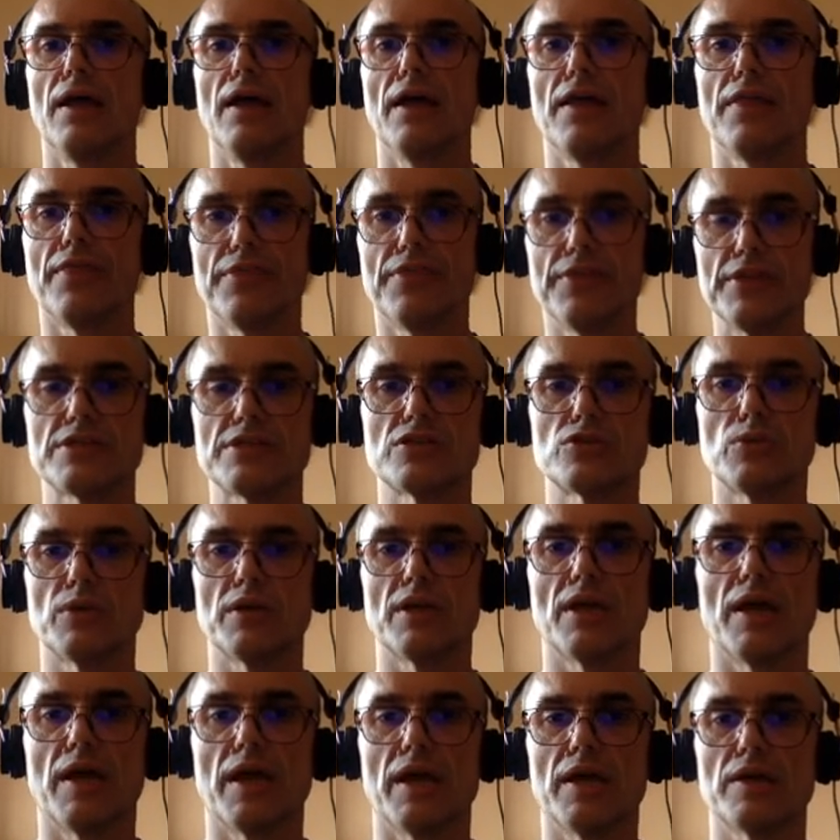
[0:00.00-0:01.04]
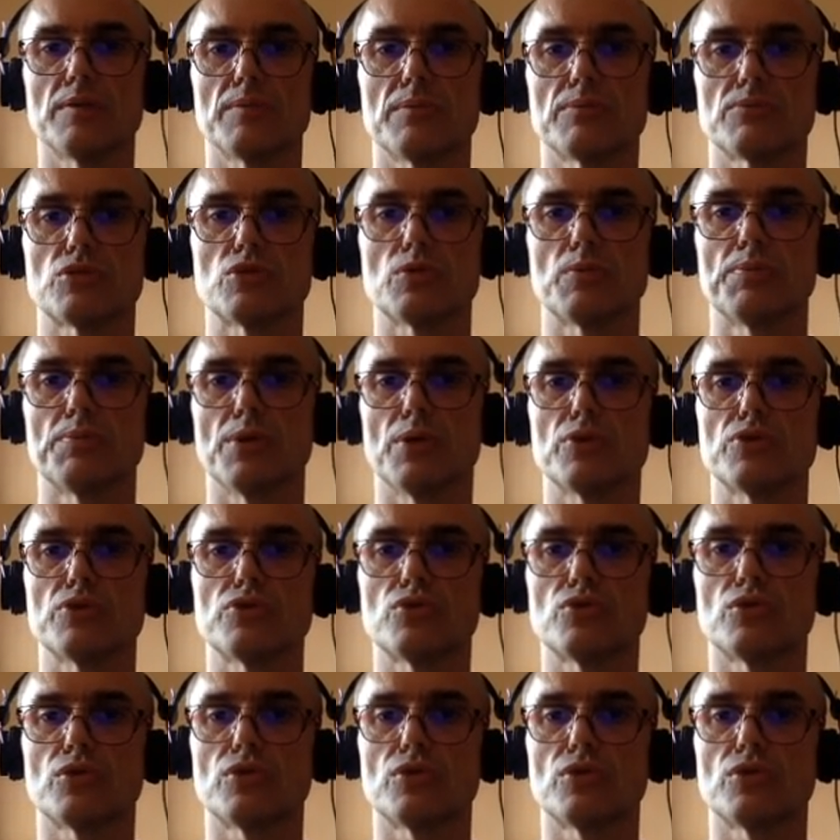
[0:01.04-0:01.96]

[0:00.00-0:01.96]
And this is when I am supposed to